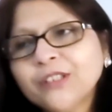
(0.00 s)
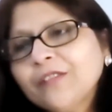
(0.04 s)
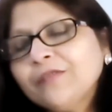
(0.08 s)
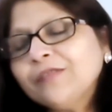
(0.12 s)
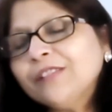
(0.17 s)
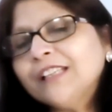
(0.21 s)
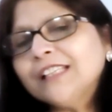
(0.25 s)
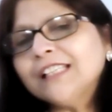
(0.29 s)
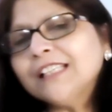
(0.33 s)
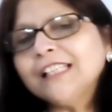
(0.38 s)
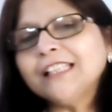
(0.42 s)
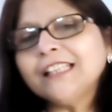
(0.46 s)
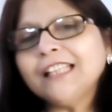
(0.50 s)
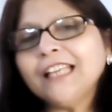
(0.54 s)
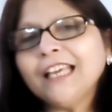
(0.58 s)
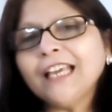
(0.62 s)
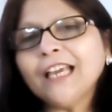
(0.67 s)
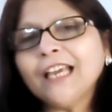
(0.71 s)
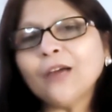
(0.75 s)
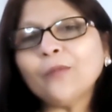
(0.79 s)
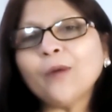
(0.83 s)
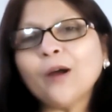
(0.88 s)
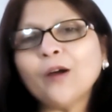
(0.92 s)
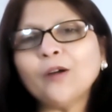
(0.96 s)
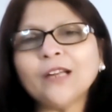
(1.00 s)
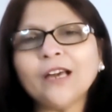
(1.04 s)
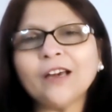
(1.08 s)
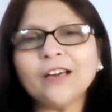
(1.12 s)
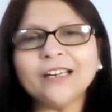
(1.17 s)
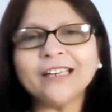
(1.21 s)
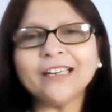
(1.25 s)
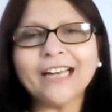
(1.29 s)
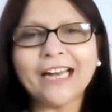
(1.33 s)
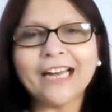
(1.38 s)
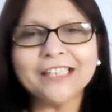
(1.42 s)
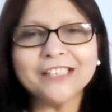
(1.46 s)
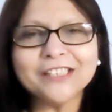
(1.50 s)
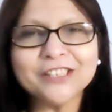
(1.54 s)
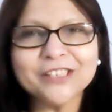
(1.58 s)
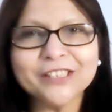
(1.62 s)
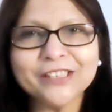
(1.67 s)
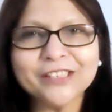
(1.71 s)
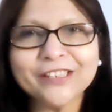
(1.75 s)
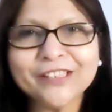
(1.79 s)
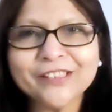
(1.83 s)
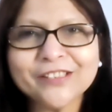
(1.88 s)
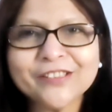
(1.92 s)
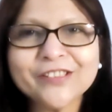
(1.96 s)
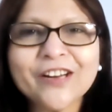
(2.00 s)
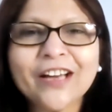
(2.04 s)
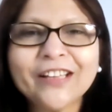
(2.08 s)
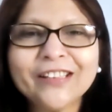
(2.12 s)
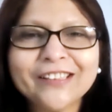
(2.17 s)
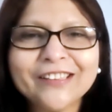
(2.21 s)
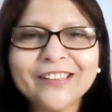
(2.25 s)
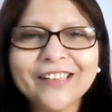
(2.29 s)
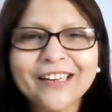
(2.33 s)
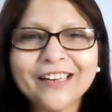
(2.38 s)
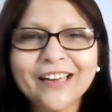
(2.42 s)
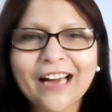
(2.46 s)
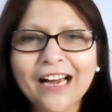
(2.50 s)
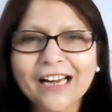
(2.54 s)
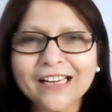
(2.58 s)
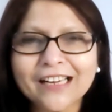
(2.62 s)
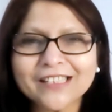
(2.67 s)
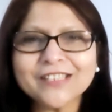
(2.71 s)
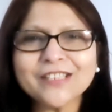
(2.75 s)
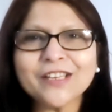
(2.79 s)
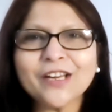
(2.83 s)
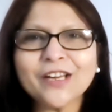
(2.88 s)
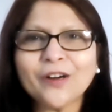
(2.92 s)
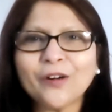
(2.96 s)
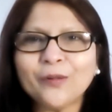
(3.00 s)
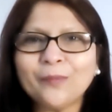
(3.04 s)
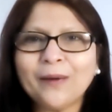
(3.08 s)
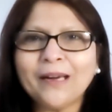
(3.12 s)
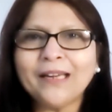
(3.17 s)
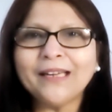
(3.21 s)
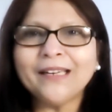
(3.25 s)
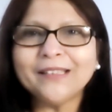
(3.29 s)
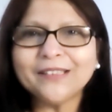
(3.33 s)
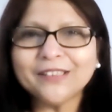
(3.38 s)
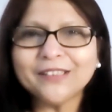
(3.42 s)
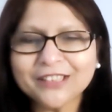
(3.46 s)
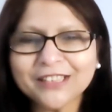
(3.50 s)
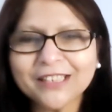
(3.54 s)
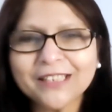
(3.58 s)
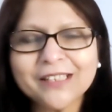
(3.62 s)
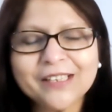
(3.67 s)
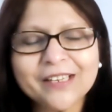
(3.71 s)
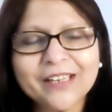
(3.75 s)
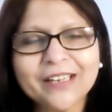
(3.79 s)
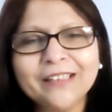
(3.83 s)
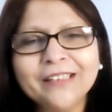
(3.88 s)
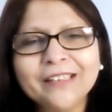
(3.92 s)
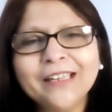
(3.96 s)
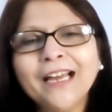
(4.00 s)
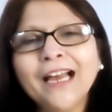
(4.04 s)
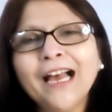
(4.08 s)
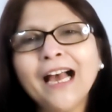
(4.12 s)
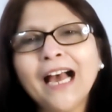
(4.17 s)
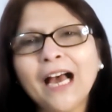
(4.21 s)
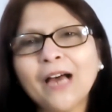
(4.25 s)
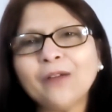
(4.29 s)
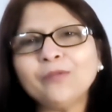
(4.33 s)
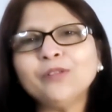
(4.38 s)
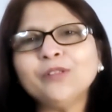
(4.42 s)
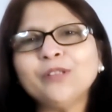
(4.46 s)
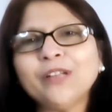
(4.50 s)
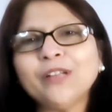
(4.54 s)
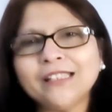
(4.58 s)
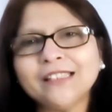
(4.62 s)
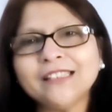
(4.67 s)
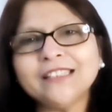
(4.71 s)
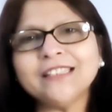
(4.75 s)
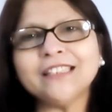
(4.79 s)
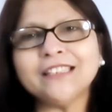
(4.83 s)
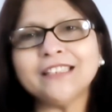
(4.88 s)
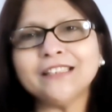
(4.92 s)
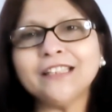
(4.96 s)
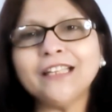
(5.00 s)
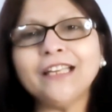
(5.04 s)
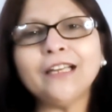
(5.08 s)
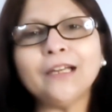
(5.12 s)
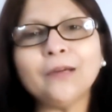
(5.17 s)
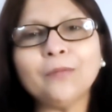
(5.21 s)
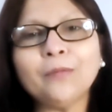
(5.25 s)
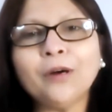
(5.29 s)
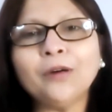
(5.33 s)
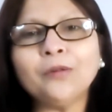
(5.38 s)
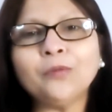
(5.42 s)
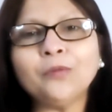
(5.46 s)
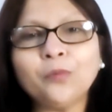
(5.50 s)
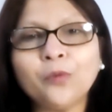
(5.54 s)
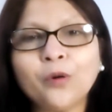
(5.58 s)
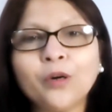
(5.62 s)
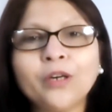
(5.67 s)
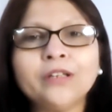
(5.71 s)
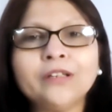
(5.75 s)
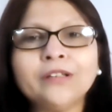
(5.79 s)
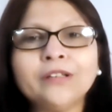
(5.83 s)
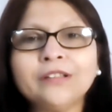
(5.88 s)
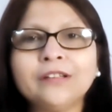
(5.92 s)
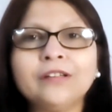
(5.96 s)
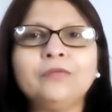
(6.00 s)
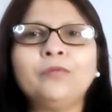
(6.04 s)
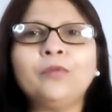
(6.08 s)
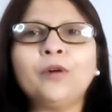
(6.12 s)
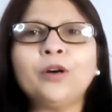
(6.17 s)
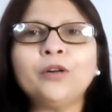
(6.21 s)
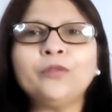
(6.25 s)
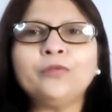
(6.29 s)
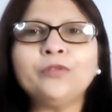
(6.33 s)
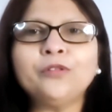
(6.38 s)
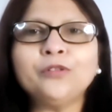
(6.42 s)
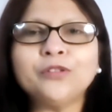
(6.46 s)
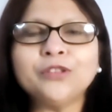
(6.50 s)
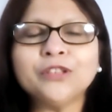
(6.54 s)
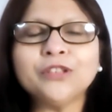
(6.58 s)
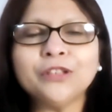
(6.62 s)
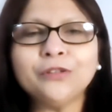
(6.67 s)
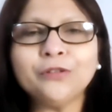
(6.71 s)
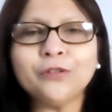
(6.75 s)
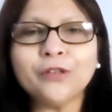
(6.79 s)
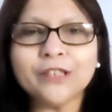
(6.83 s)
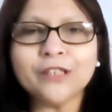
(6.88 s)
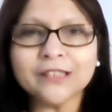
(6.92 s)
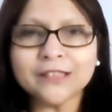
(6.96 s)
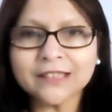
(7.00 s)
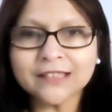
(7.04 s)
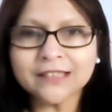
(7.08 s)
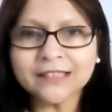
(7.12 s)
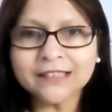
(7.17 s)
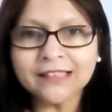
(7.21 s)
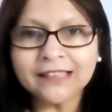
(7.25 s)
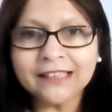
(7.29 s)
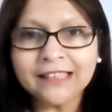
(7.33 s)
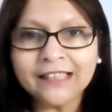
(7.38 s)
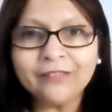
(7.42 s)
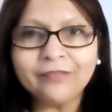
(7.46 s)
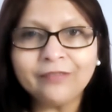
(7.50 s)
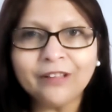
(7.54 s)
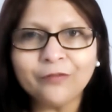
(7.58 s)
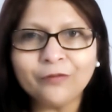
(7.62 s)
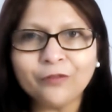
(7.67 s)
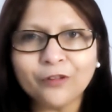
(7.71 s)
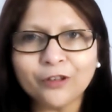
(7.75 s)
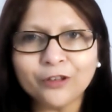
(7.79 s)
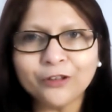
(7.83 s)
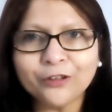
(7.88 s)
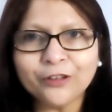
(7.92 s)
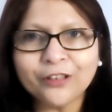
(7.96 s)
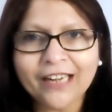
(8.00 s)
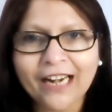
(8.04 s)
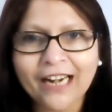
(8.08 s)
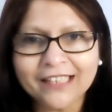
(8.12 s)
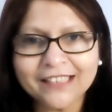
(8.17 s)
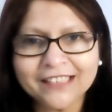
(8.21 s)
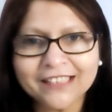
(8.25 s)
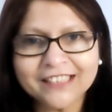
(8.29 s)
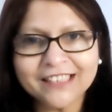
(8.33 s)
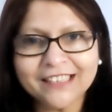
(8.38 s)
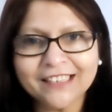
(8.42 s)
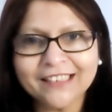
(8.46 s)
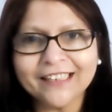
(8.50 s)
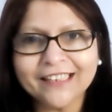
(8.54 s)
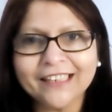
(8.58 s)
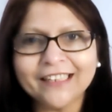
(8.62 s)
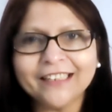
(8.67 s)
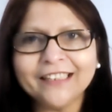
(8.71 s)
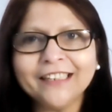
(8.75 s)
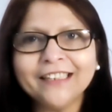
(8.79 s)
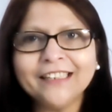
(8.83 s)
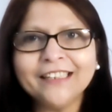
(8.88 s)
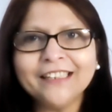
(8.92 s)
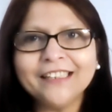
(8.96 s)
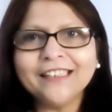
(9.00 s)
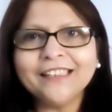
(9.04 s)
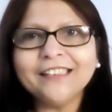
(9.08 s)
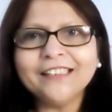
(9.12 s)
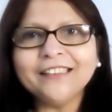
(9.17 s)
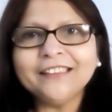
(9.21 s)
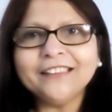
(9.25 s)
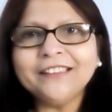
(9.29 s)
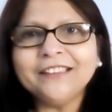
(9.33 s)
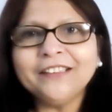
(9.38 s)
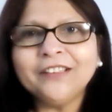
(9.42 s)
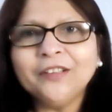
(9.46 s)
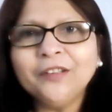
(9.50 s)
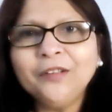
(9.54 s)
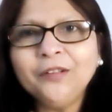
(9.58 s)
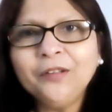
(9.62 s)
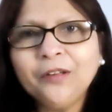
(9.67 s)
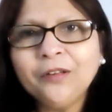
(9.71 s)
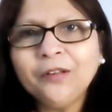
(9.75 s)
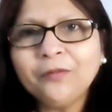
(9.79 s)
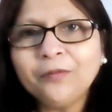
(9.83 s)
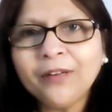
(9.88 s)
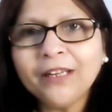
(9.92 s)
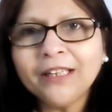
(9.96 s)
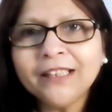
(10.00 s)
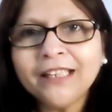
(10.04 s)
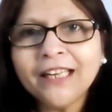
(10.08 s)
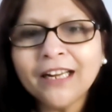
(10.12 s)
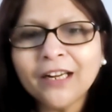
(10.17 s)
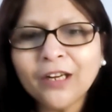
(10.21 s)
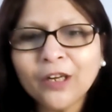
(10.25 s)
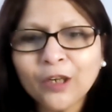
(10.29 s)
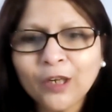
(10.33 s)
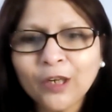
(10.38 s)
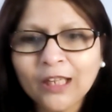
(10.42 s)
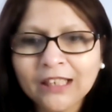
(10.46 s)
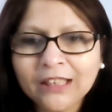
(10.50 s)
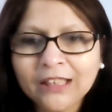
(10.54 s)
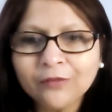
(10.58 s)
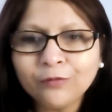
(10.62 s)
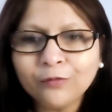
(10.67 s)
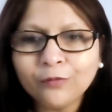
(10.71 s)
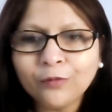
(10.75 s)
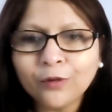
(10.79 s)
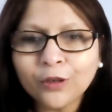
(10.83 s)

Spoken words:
definitely think about our grandchildren rather than us or my children. I would rather say think about what future you are leaving for your grandchildren, where they are going to live,